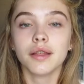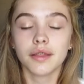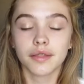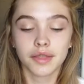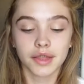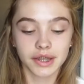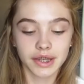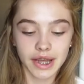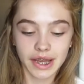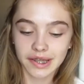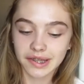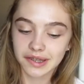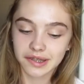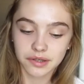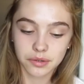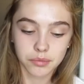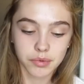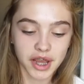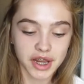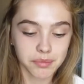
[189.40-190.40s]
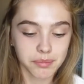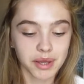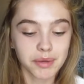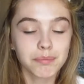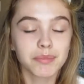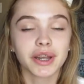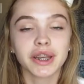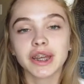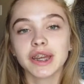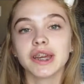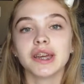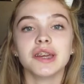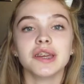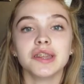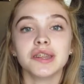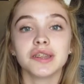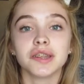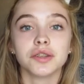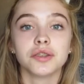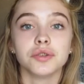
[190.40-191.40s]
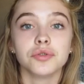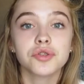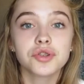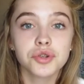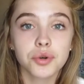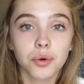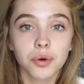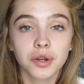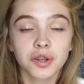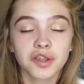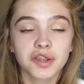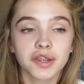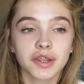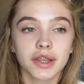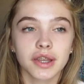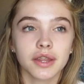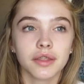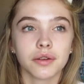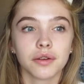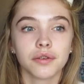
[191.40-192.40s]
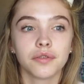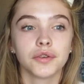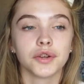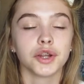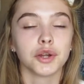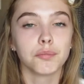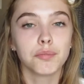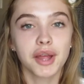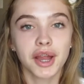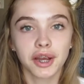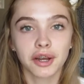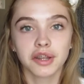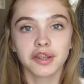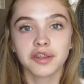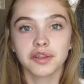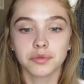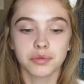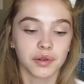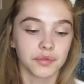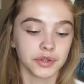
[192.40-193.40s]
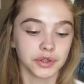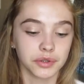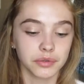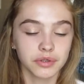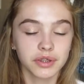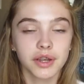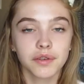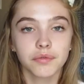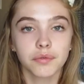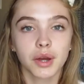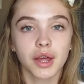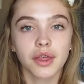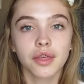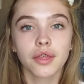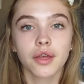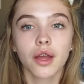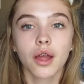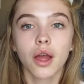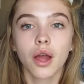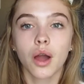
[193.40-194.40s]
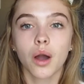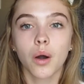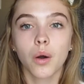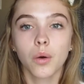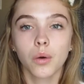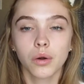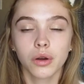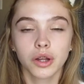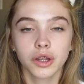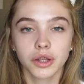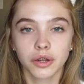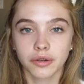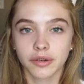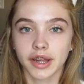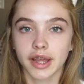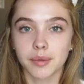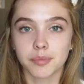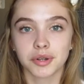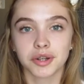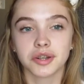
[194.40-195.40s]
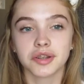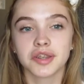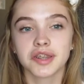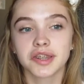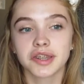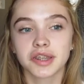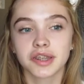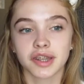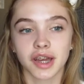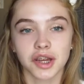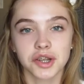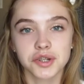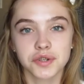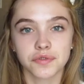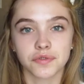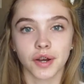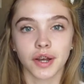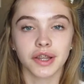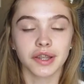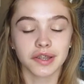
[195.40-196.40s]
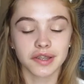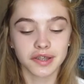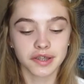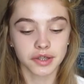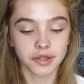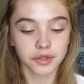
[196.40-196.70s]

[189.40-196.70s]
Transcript: The next way to make money is do chores, either for your parents, whoever you live with, or your neighbors slash friends.